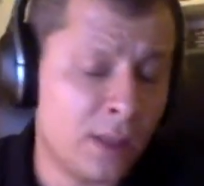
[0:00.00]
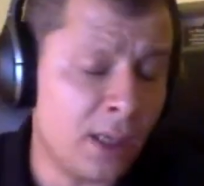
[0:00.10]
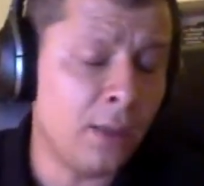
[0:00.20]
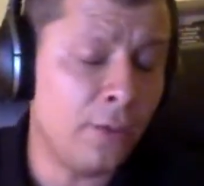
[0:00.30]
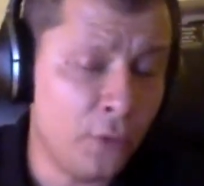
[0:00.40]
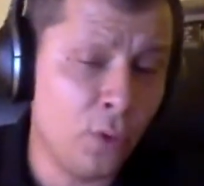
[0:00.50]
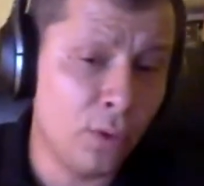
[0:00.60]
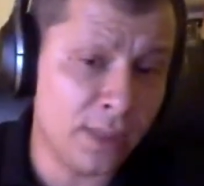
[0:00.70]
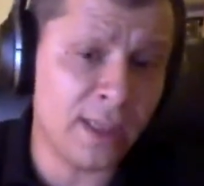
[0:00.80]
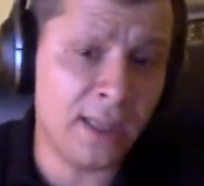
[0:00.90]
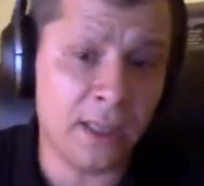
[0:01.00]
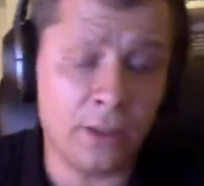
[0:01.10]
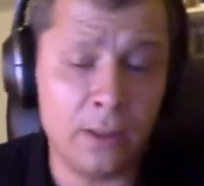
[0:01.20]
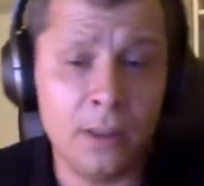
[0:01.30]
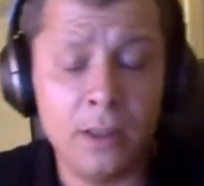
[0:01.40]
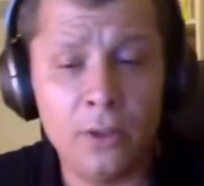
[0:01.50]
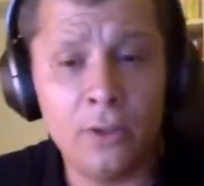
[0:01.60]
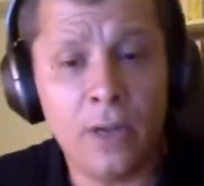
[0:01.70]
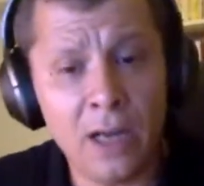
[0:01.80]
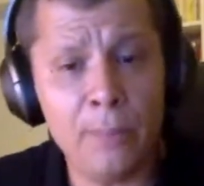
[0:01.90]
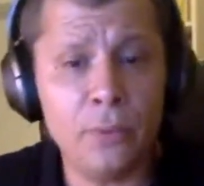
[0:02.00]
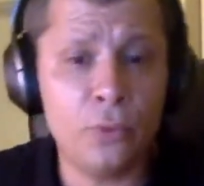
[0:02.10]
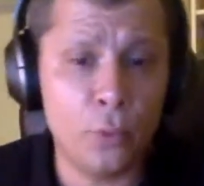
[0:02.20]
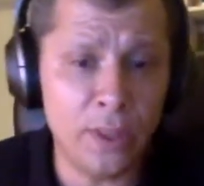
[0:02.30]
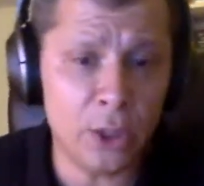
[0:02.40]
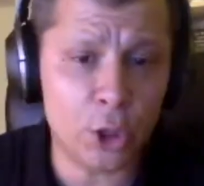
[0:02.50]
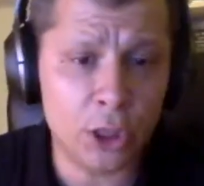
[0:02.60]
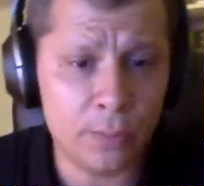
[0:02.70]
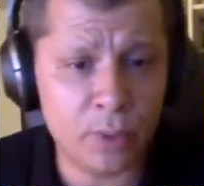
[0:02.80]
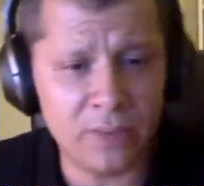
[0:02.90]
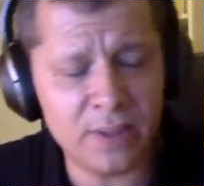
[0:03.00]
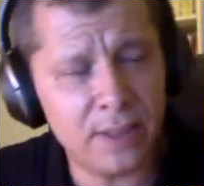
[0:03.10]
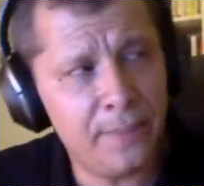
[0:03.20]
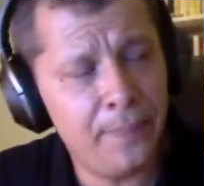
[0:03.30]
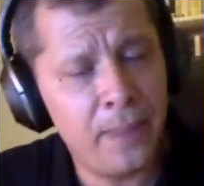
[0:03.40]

is a kind of tool that can, help you to reach privacy.